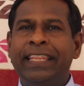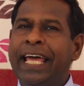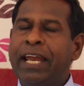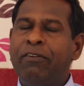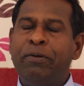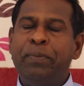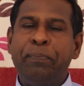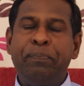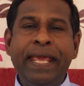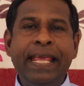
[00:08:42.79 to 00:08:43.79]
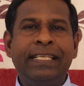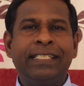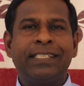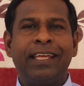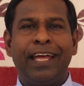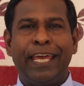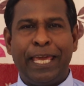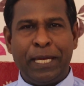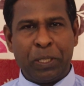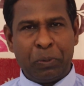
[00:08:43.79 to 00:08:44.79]
there will be peace
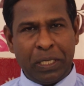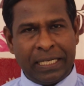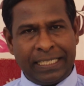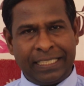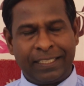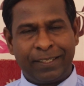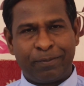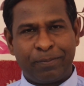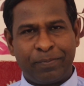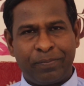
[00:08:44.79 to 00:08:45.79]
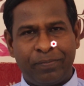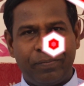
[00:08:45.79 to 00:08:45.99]
in the world.